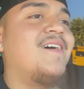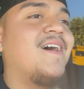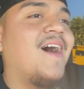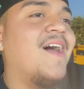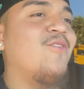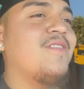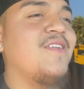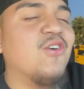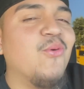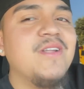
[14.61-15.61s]
I don't think
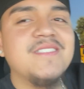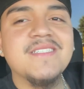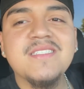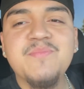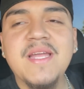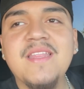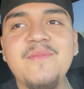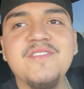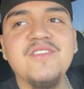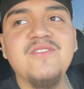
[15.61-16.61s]
no one is expecting
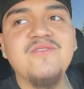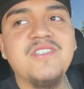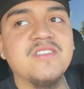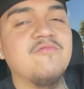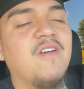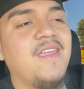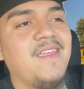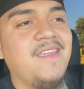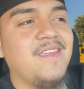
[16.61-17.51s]
me to do just quite